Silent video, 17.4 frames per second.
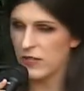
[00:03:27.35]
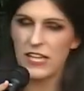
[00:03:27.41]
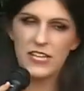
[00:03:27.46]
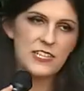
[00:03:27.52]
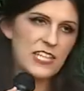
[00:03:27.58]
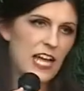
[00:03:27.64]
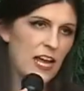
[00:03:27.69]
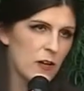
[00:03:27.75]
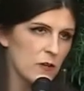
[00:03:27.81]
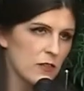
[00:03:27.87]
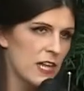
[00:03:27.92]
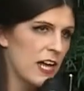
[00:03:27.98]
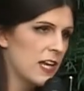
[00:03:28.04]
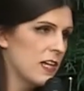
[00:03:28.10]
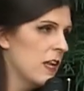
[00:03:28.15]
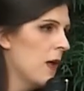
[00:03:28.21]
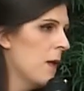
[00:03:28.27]
The entire
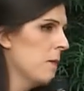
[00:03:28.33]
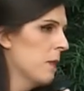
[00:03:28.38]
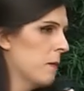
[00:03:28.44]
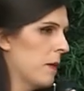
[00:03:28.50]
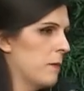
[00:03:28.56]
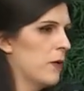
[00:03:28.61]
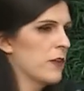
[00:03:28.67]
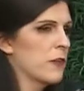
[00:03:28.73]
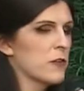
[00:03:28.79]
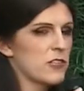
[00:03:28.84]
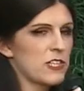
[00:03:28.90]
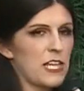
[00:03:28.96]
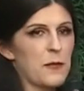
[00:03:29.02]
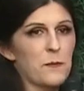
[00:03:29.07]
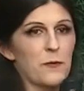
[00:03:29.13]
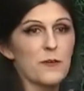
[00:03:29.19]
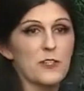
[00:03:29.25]
line, my brother's
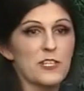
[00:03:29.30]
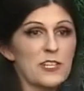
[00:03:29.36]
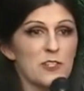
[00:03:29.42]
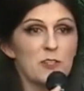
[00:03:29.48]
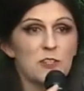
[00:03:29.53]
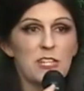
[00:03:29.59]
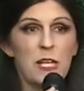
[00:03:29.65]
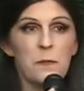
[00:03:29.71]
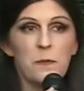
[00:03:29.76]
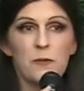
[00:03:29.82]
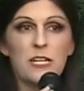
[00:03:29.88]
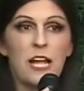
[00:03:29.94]
keeper, sister's keeper,